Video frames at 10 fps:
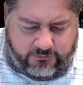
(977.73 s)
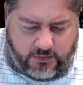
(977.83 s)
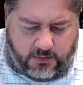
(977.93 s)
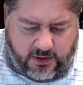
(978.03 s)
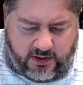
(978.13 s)

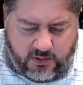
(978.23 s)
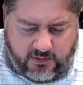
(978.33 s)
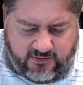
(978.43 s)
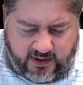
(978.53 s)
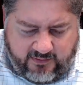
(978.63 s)
We pray that you would
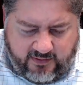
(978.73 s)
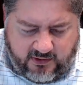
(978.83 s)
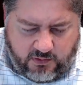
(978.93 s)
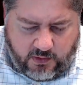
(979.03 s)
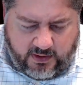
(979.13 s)
forgive
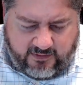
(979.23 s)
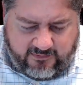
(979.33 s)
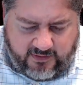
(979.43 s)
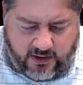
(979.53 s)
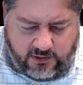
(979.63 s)
us where we have
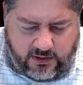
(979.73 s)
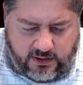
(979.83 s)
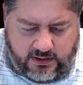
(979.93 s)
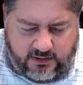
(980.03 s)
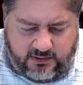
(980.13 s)
failed
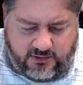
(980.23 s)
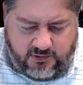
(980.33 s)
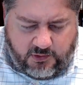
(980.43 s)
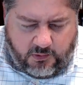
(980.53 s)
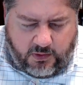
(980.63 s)
to do
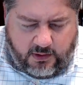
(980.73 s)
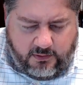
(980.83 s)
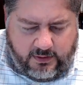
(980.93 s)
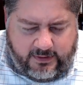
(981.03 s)
your will.